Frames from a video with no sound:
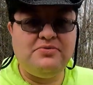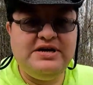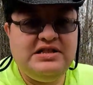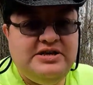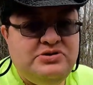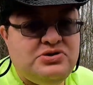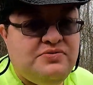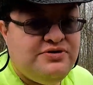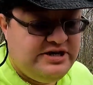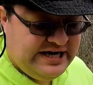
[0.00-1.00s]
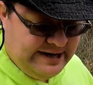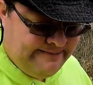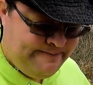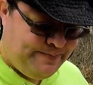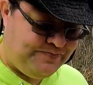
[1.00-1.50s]
our big loser for the day.
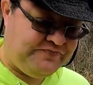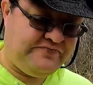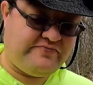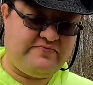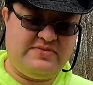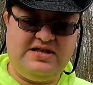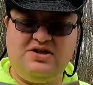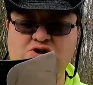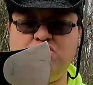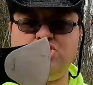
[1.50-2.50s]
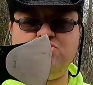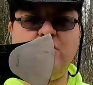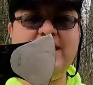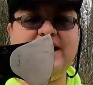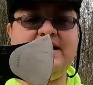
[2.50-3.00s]

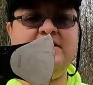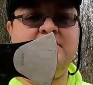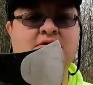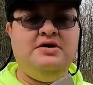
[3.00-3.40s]
Schrade.